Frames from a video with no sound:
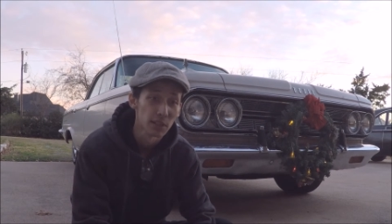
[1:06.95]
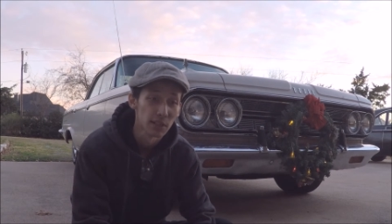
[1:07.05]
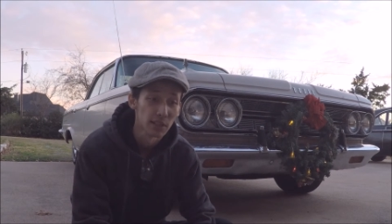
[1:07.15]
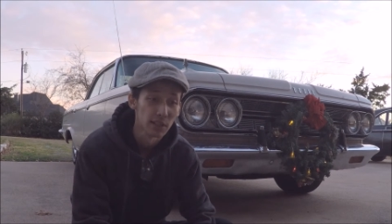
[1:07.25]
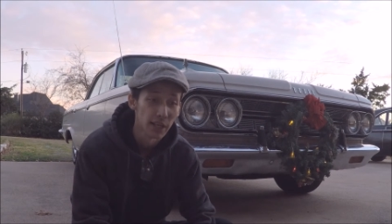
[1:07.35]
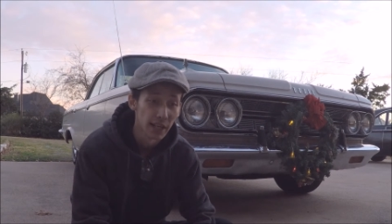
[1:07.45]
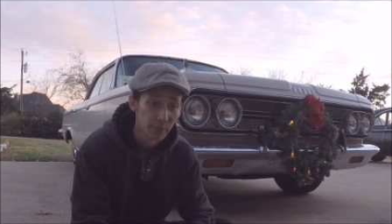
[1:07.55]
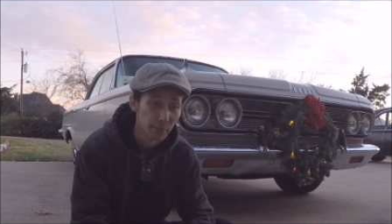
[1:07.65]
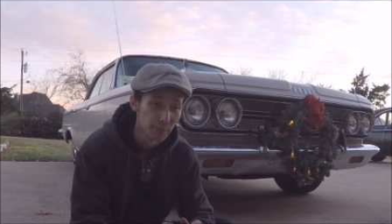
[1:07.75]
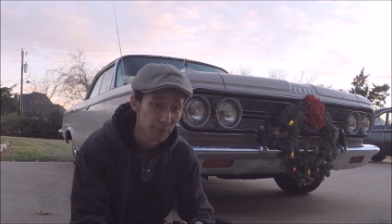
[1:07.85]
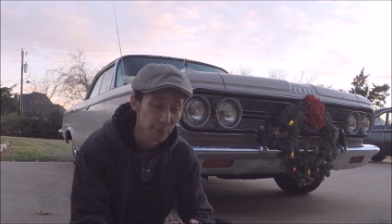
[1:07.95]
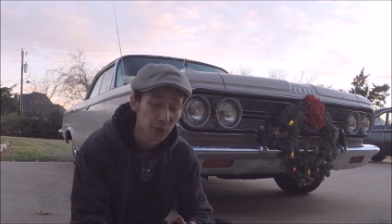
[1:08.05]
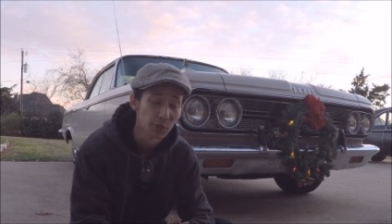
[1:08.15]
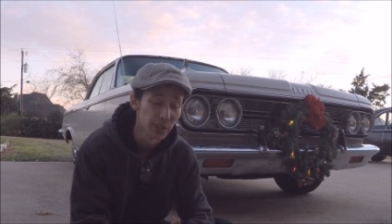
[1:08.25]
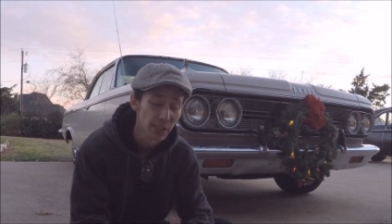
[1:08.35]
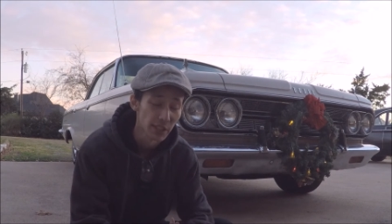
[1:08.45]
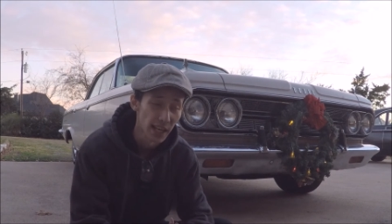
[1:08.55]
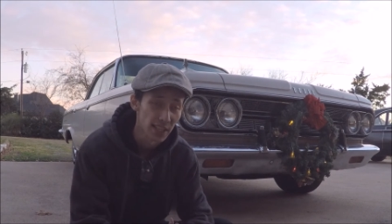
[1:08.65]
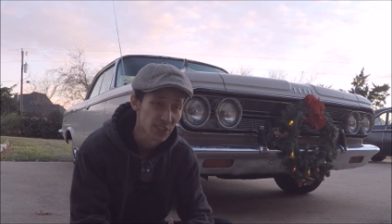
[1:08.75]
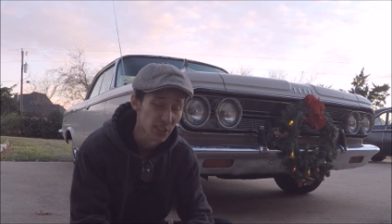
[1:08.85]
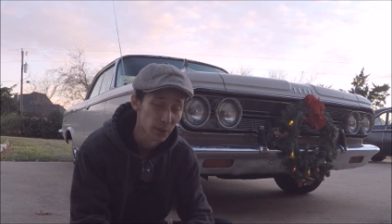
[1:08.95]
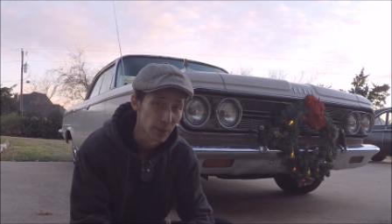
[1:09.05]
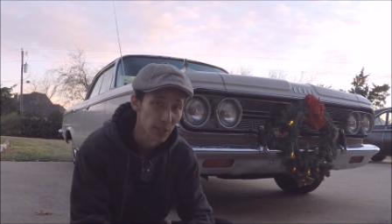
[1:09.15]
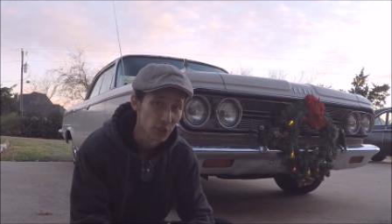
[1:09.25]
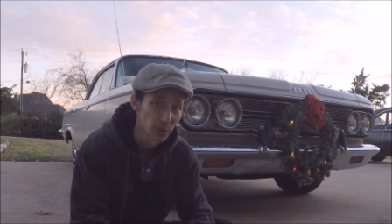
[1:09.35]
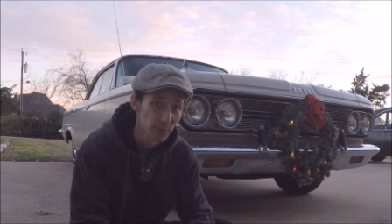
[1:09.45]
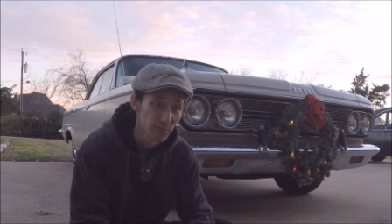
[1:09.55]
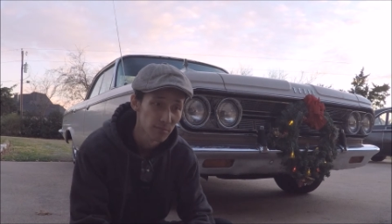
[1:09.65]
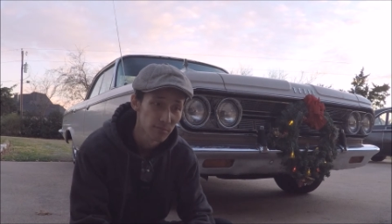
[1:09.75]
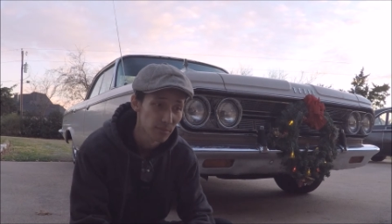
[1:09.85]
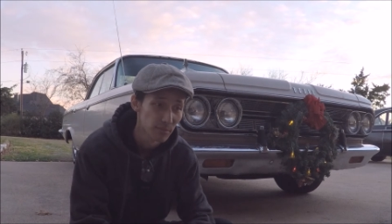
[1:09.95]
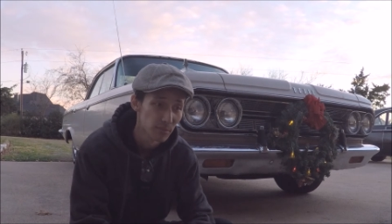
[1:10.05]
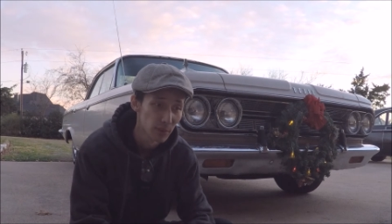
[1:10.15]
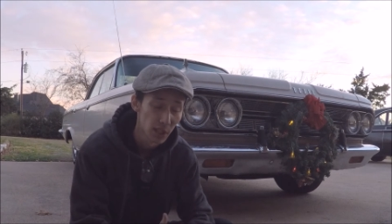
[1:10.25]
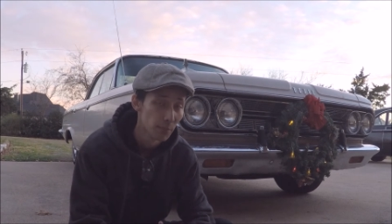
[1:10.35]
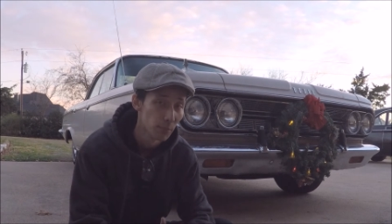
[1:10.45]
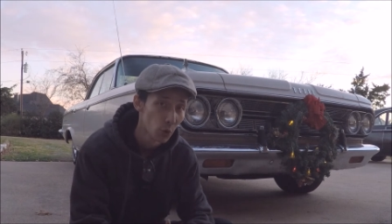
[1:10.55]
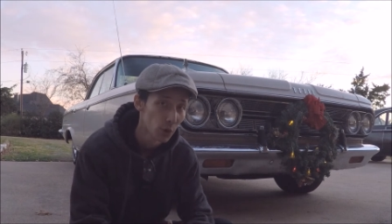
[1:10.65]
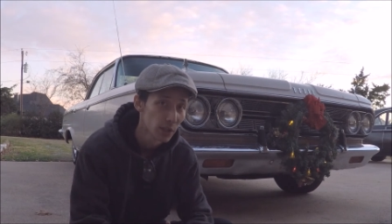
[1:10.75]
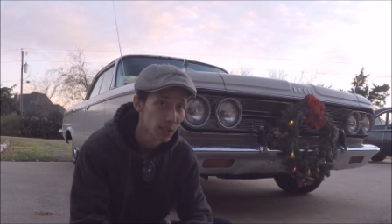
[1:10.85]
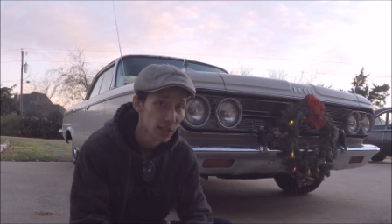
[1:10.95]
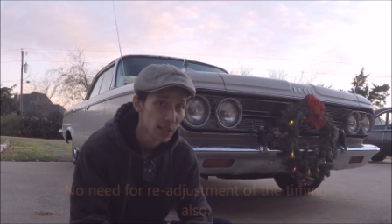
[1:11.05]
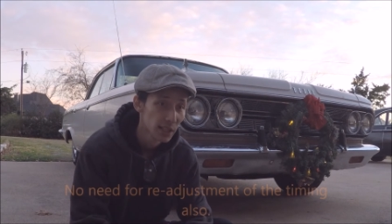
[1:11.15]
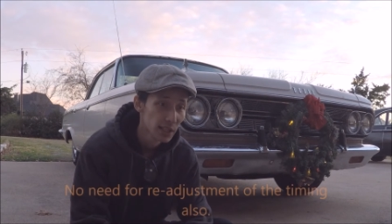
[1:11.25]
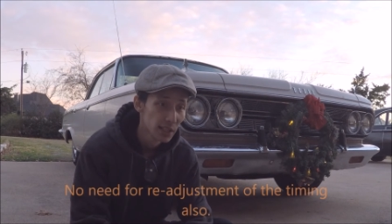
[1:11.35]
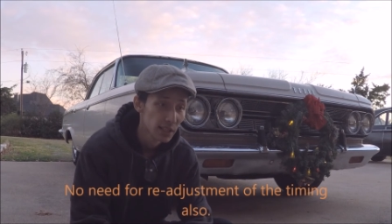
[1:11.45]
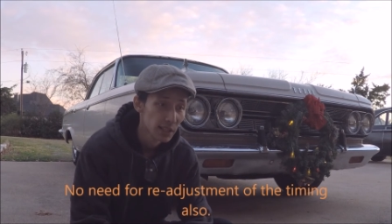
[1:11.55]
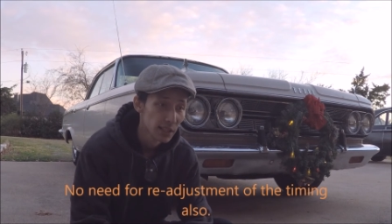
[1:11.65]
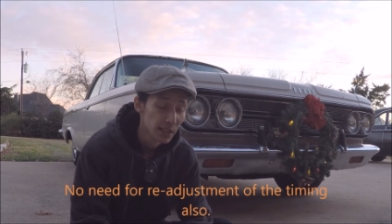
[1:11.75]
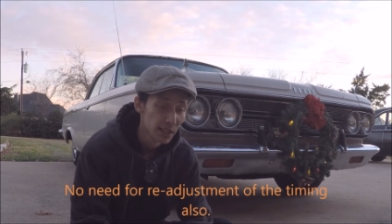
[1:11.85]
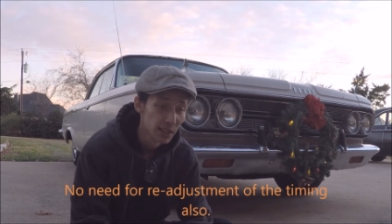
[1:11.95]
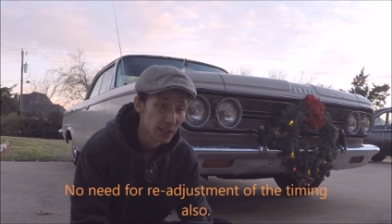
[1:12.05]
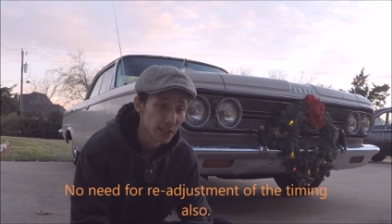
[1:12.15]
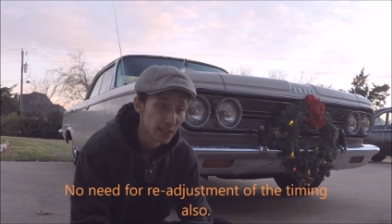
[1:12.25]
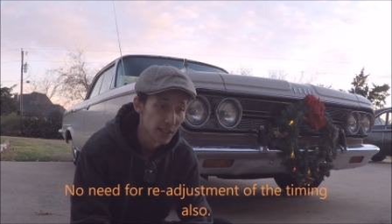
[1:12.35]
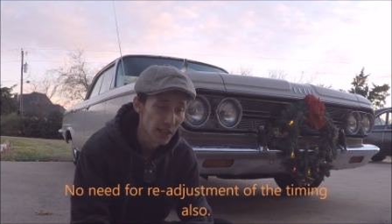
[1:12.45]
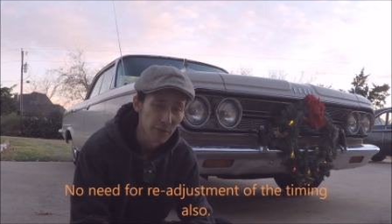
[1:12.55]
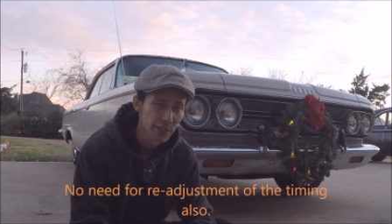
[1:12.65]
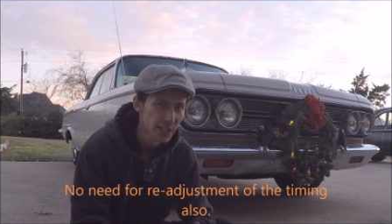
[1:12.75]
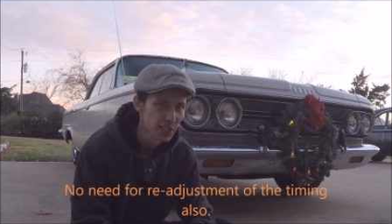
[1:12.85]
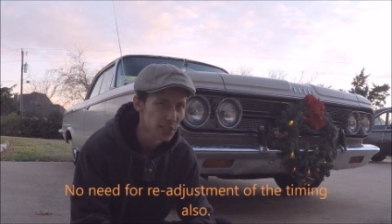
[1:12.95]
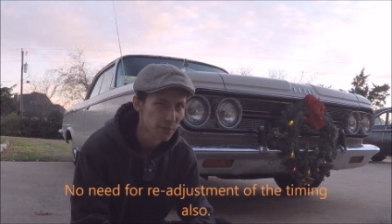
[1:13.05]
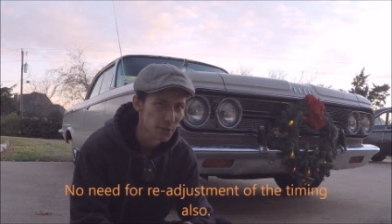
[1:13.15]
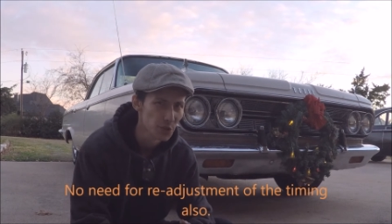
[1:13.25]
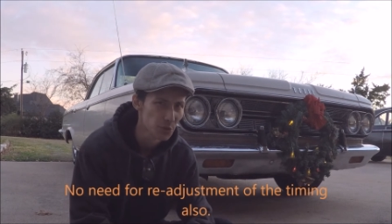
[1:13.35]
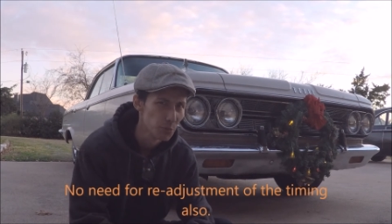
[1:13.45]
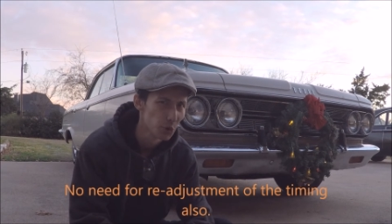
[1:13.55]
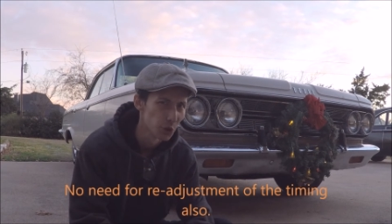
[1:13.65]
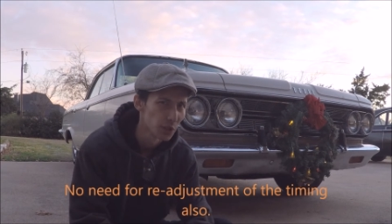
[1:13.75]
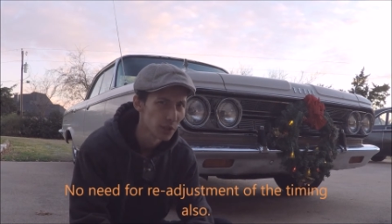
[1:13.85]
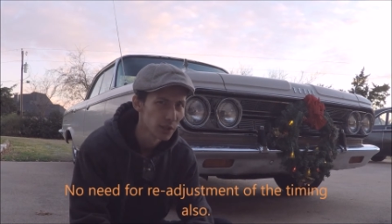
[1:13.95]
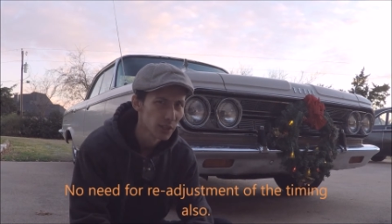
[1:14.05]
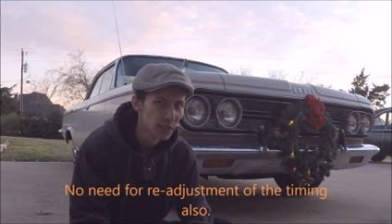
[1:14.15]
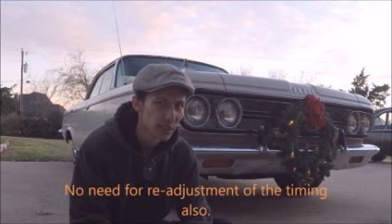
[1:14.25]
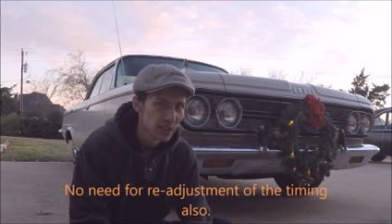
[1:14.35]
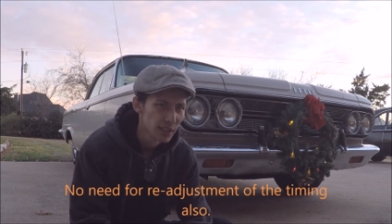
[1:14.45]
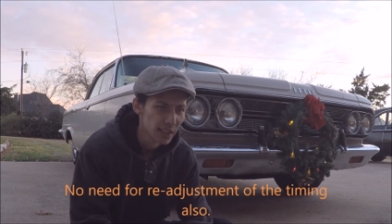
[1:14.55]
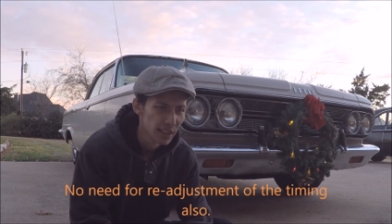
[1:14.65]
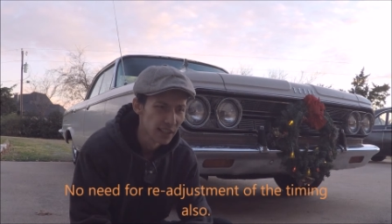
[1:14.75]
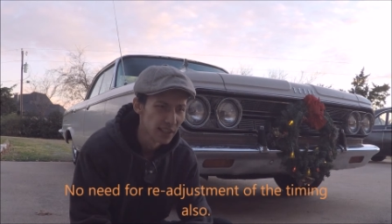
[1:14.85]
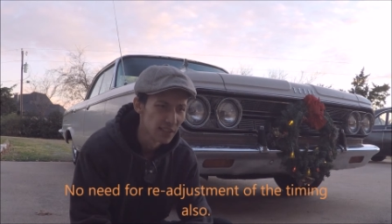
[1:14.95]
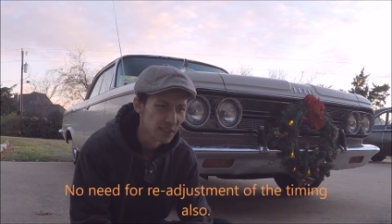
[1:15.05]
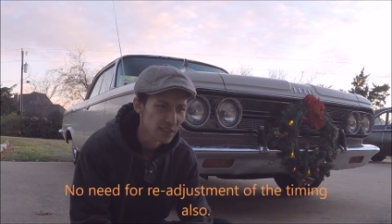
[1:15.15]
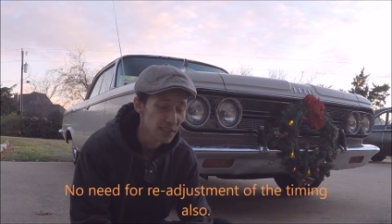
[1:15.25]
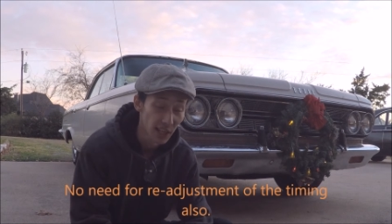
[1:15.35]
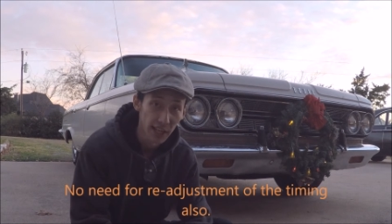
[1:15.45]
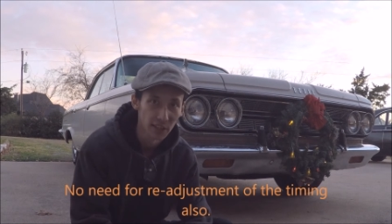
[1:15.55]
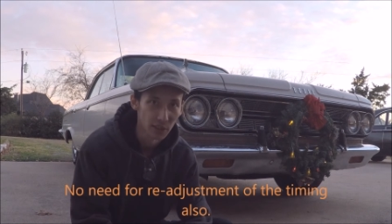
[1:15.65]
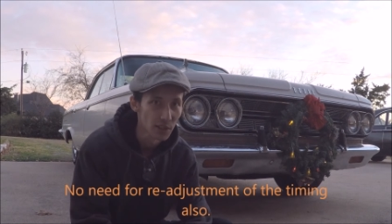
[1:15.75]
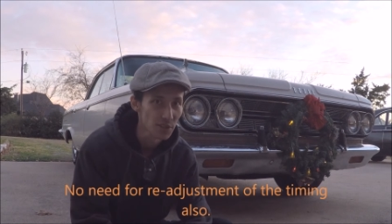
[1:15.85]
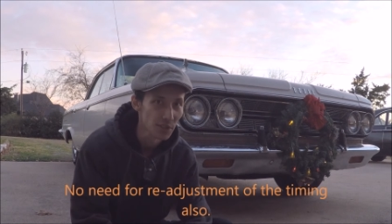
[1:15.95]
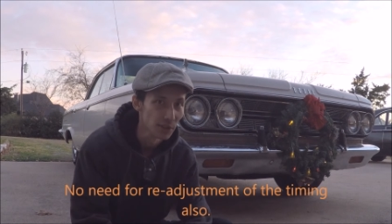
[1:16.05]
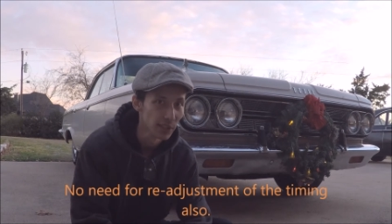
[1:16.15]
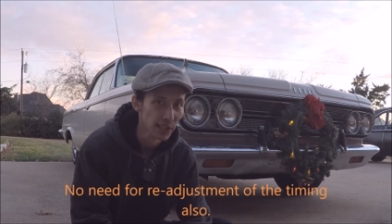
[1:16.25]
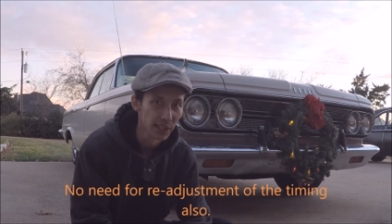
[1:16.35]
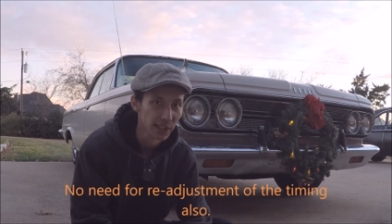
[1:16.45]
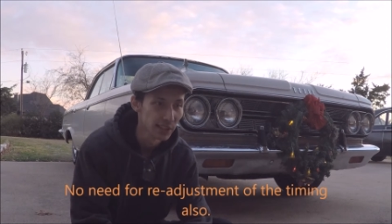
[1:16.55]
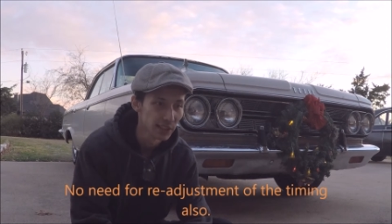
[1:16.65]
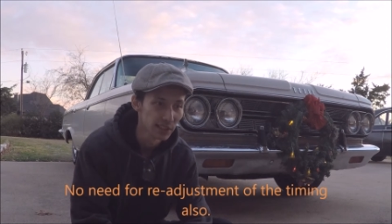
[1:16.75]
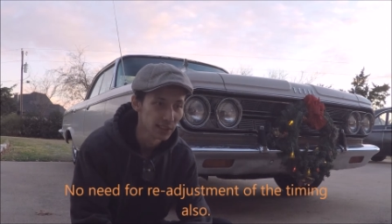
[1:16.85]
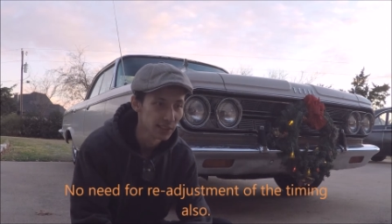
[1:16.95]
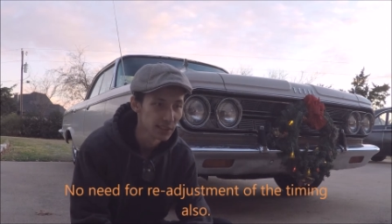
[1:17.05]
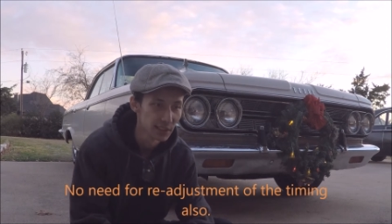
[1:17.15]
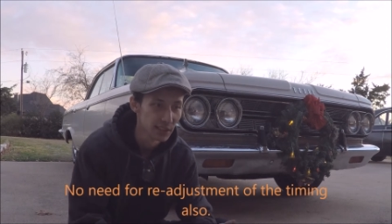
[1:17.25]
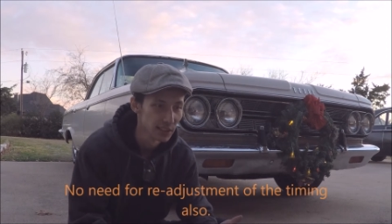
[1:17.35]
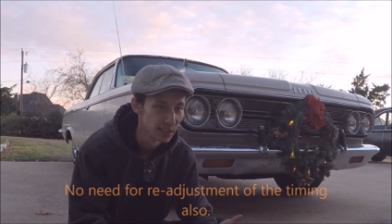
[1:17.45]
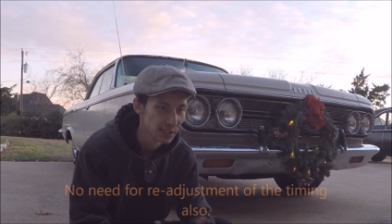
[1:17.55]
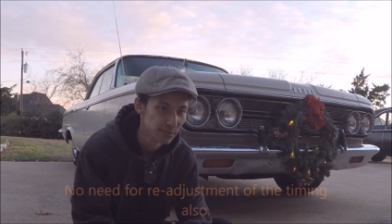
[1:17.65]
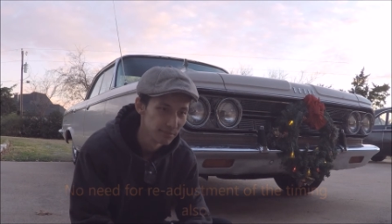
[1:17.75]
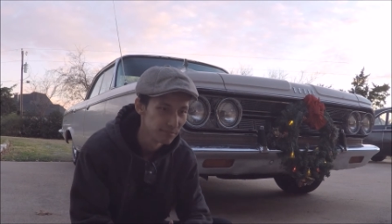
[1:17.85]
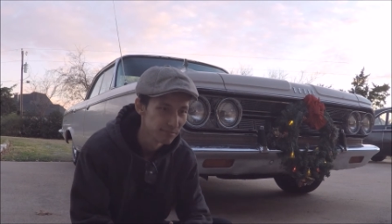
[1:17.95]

Uh, I feel the acceleration a lot more and everything just feels smoother and tighter also like um,